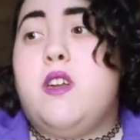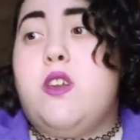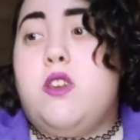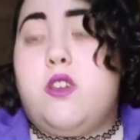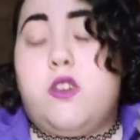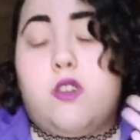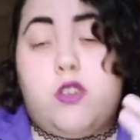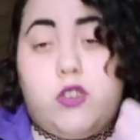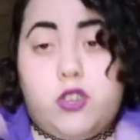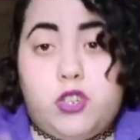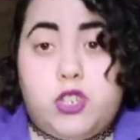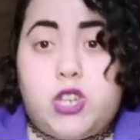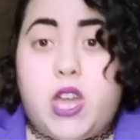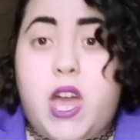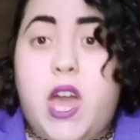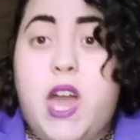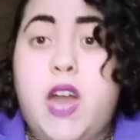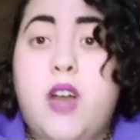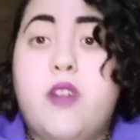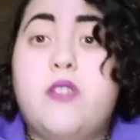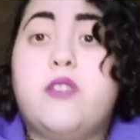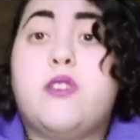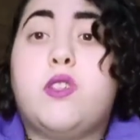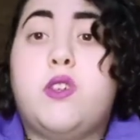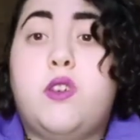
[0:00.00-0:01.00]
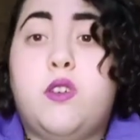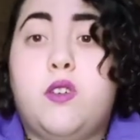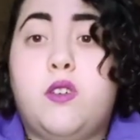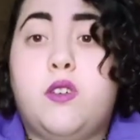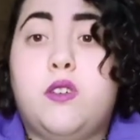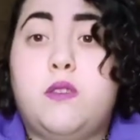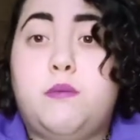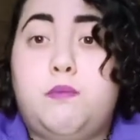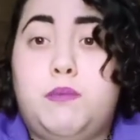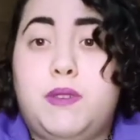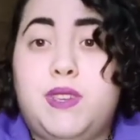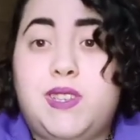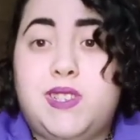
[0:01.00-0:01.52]
Your child
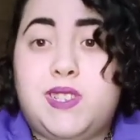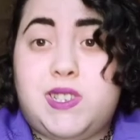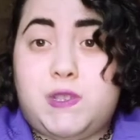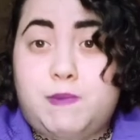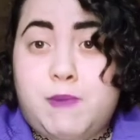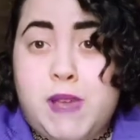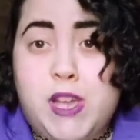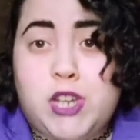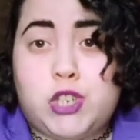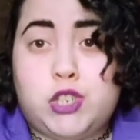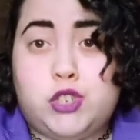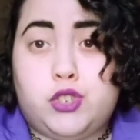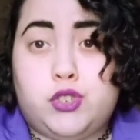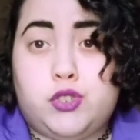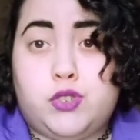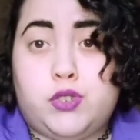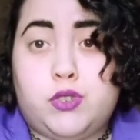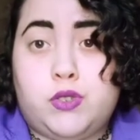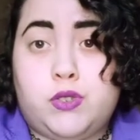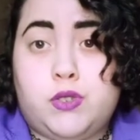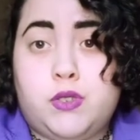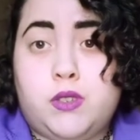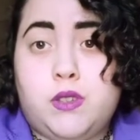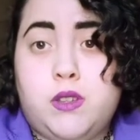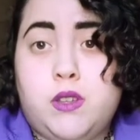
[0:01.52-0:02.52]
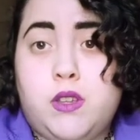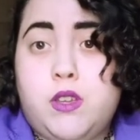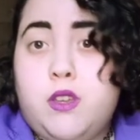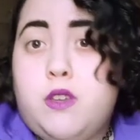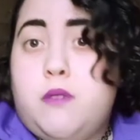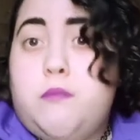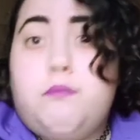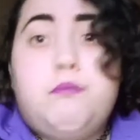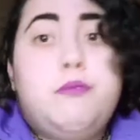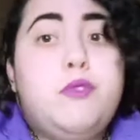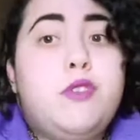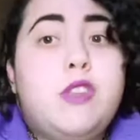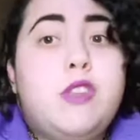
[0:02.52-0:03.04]
could be special.
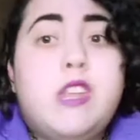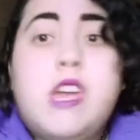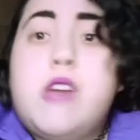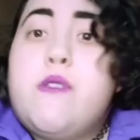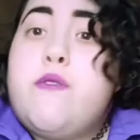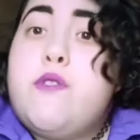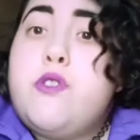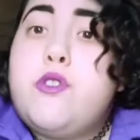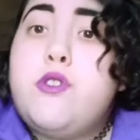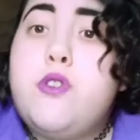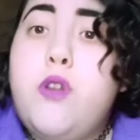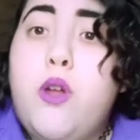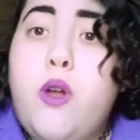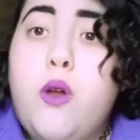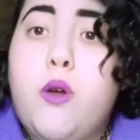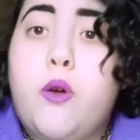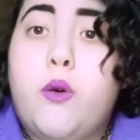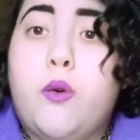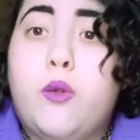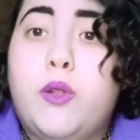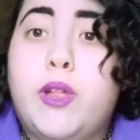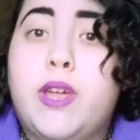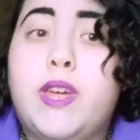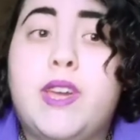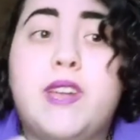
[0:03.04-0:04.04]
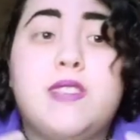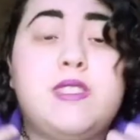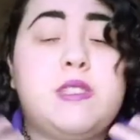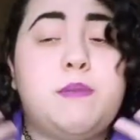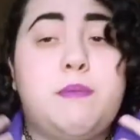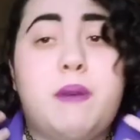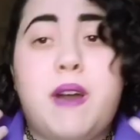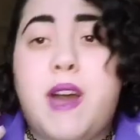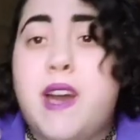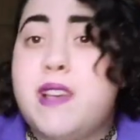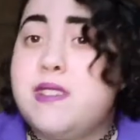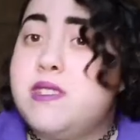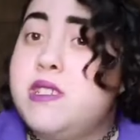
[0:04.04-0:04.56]
You never know. It's a
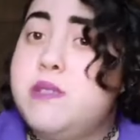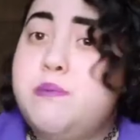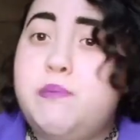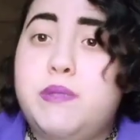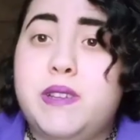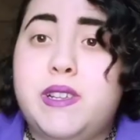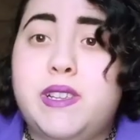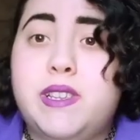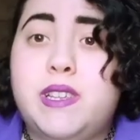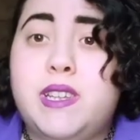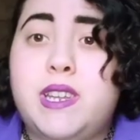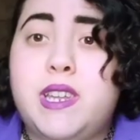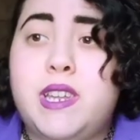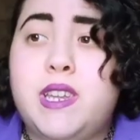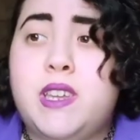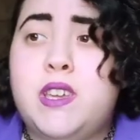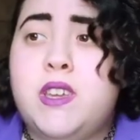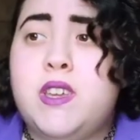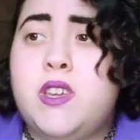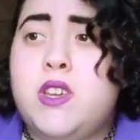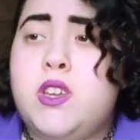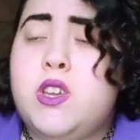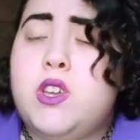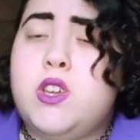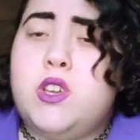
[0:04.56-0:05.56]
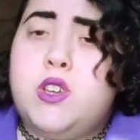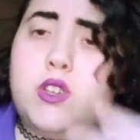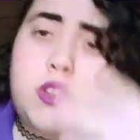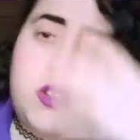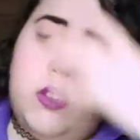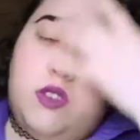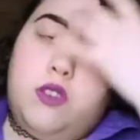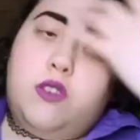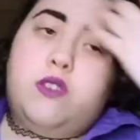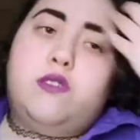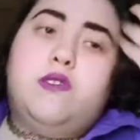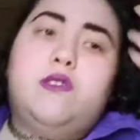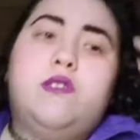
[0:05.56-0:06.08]
possibility.
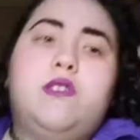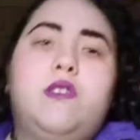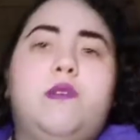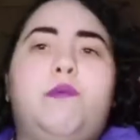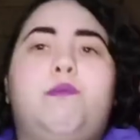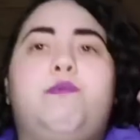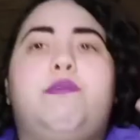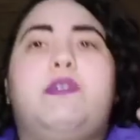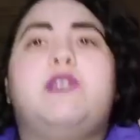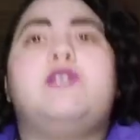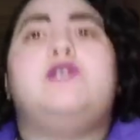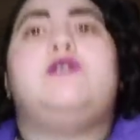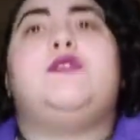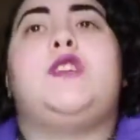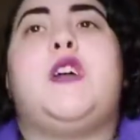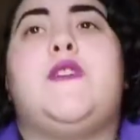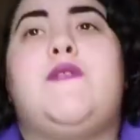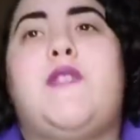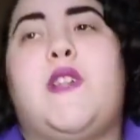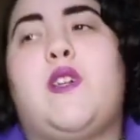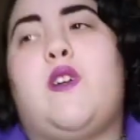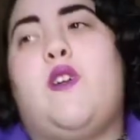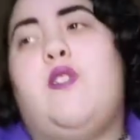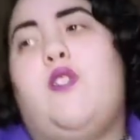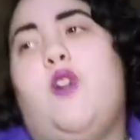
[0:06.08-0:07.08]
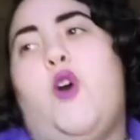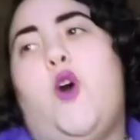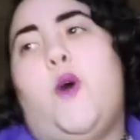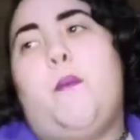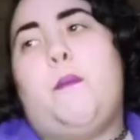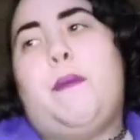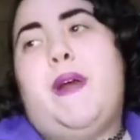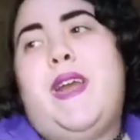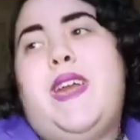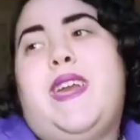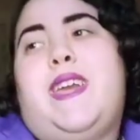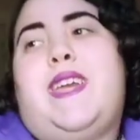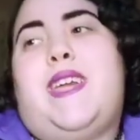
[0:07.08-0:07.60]
You shouldn't brush it off like, oh,
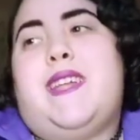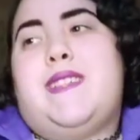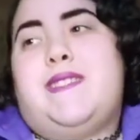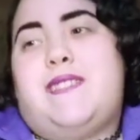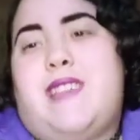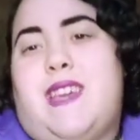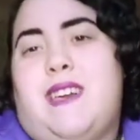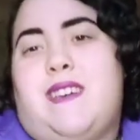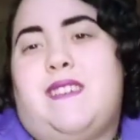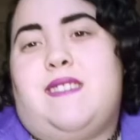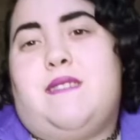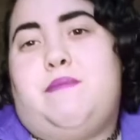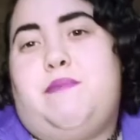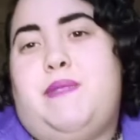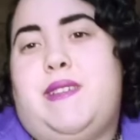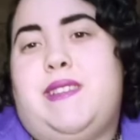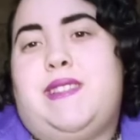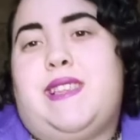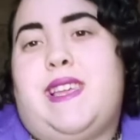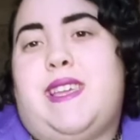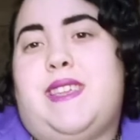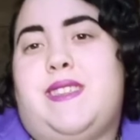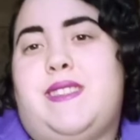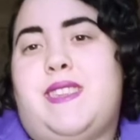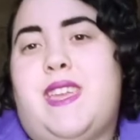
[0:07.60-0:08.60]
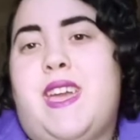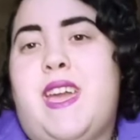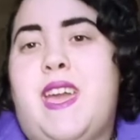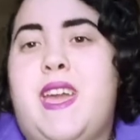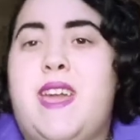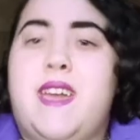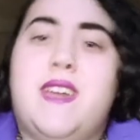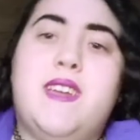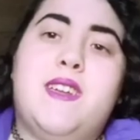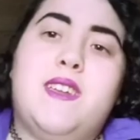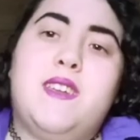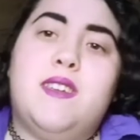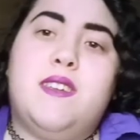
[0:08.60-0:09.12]
my kid's not gonna be like that.